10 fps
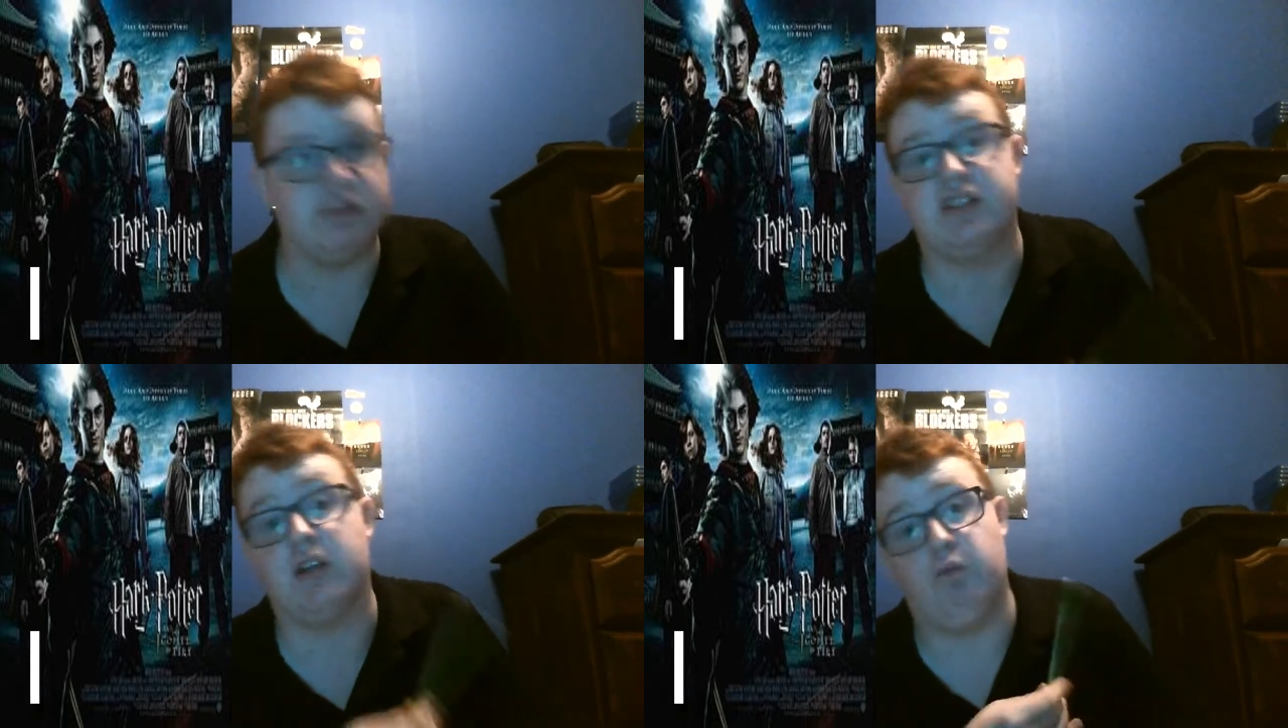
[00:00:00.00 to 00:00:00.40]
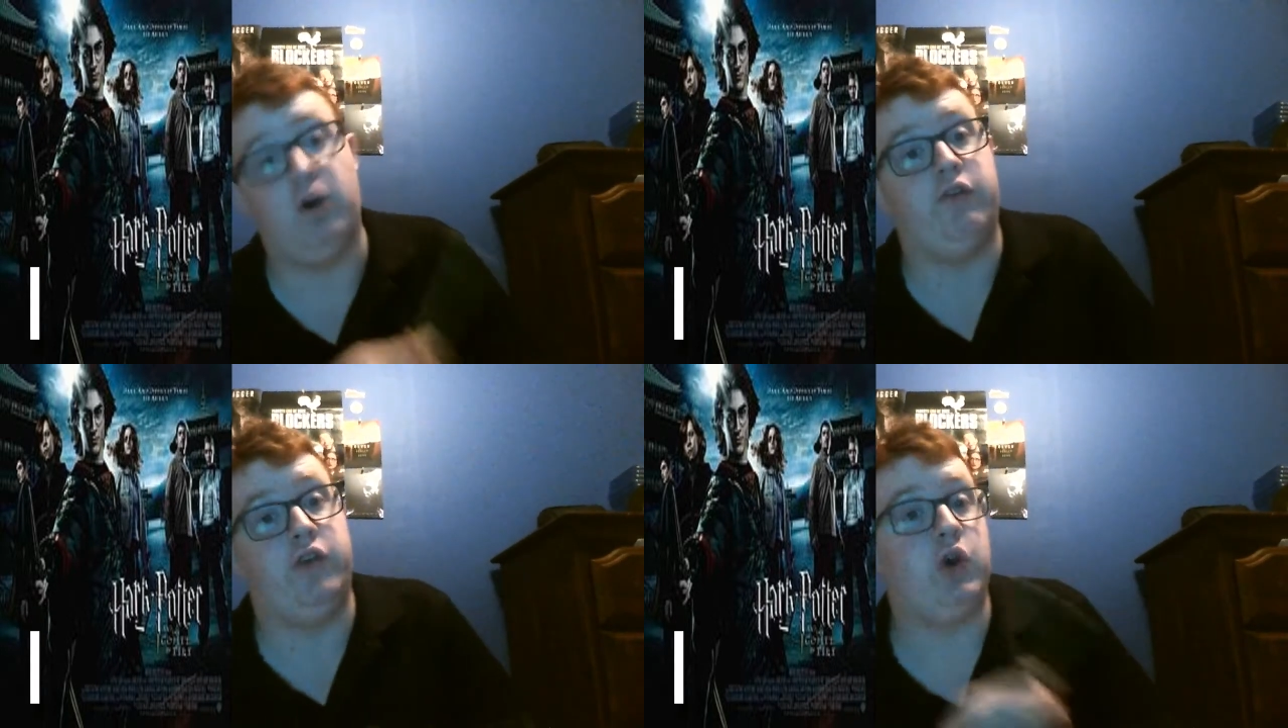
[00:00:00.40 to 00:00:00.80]
which is a
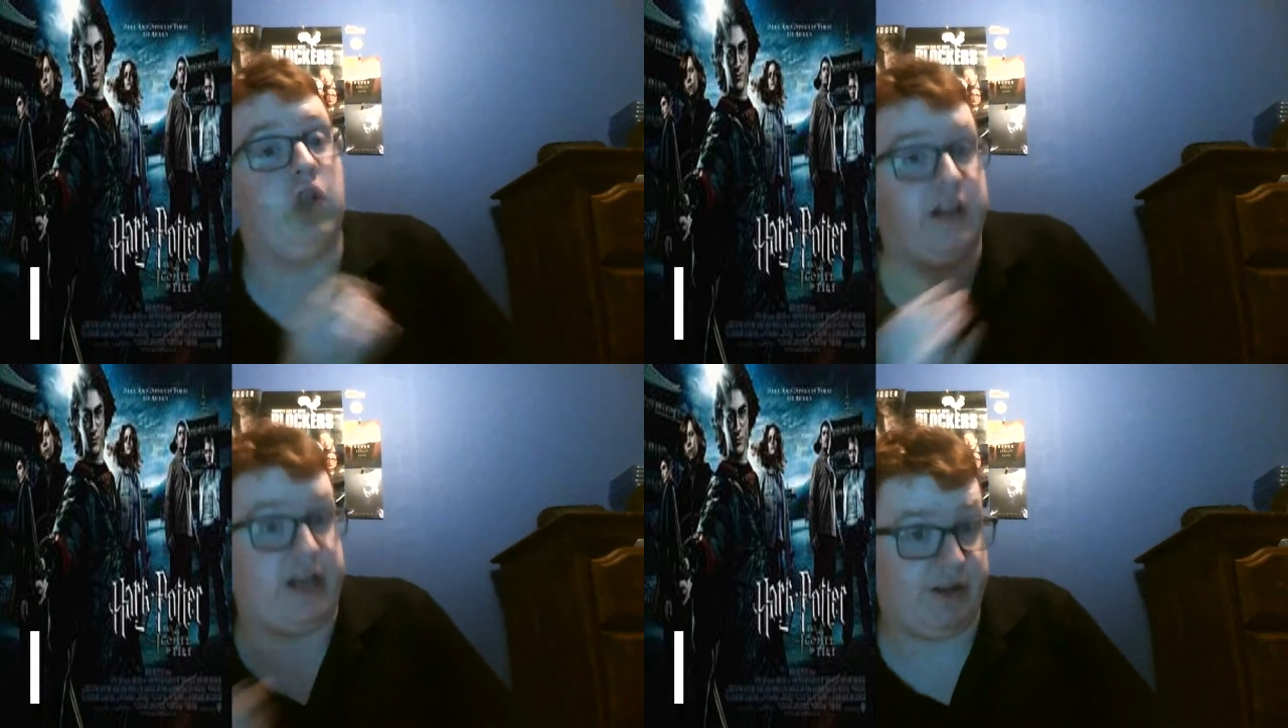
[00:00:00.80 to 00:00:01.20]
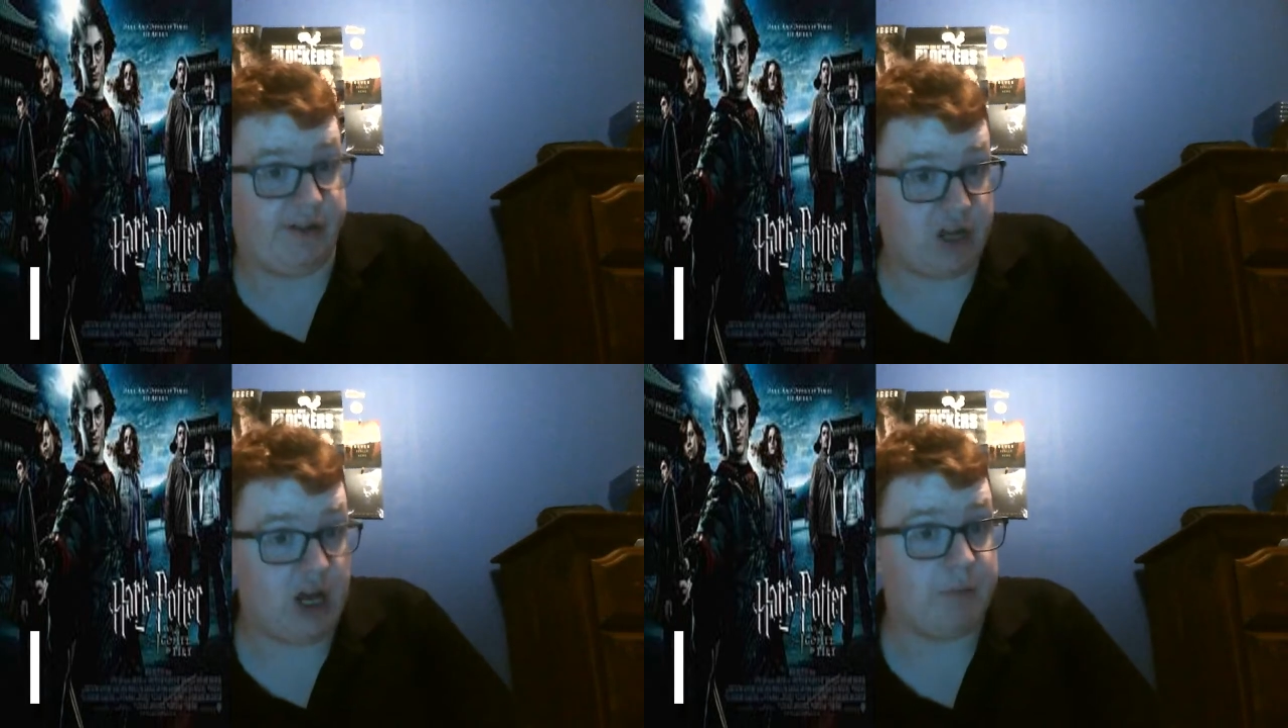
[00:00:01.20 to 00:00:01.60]
well-known
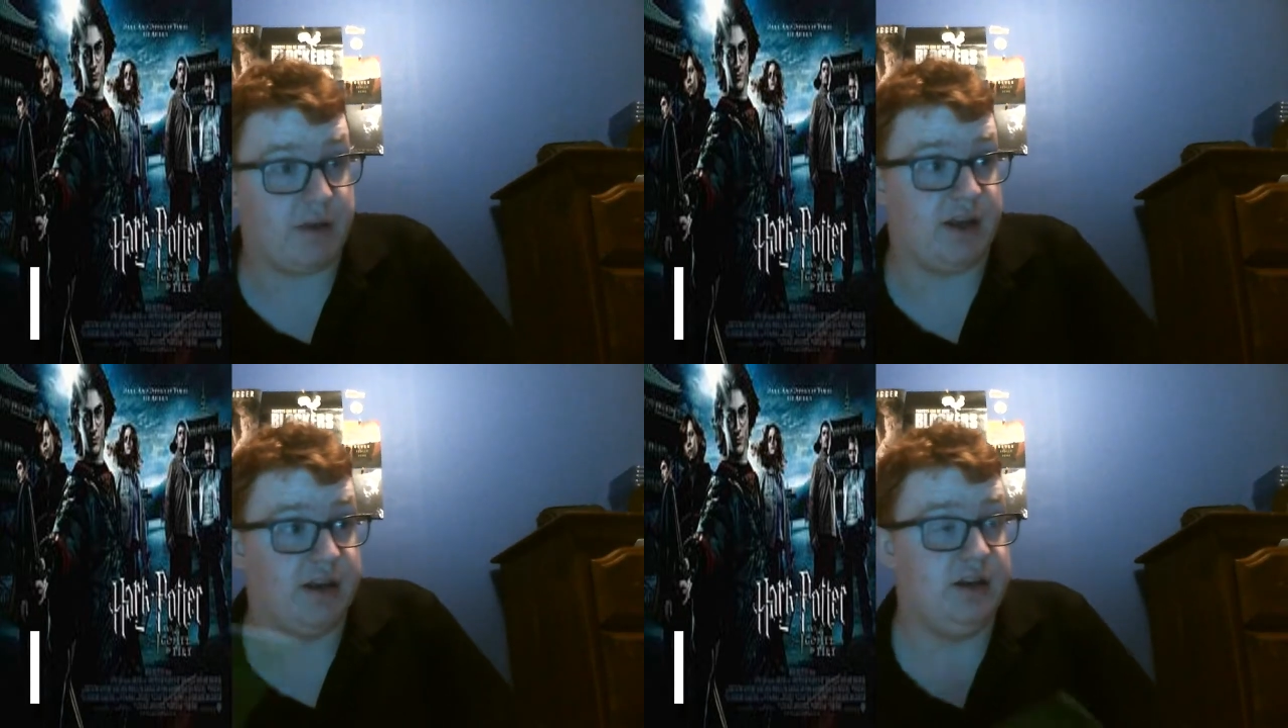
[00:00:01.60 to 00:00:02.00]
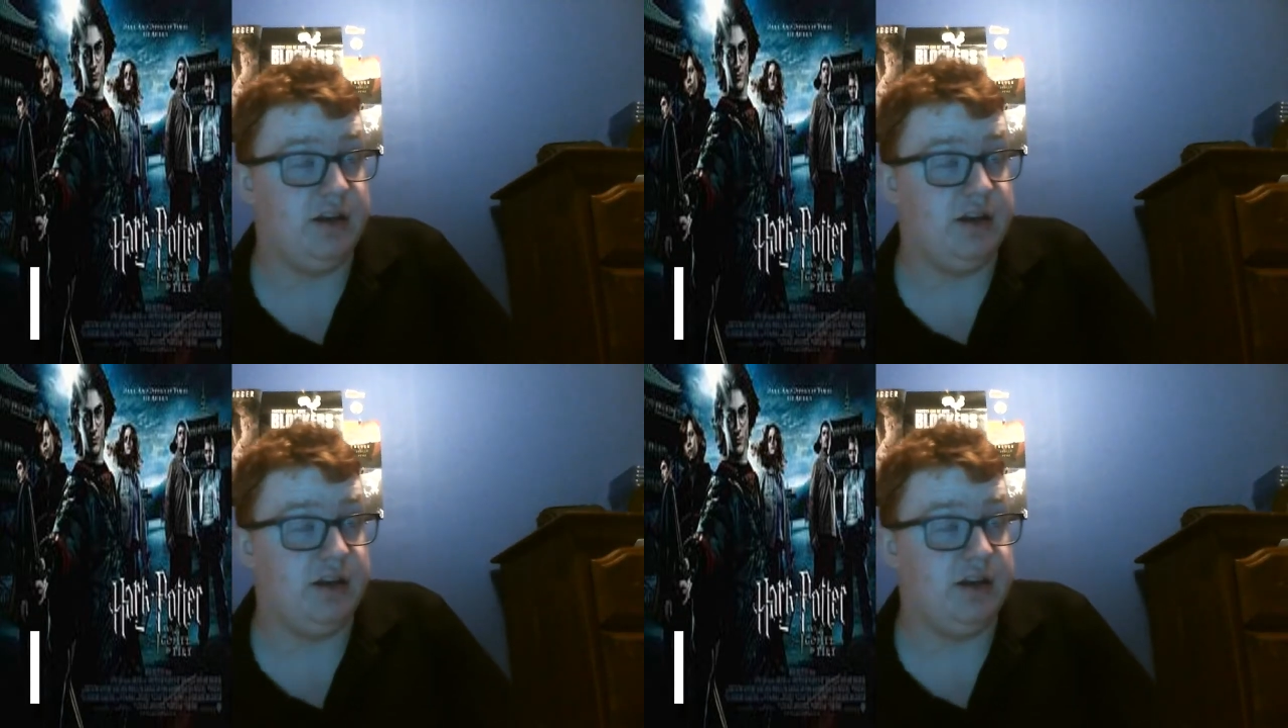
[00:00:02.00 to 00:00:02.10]
hilarious comedy.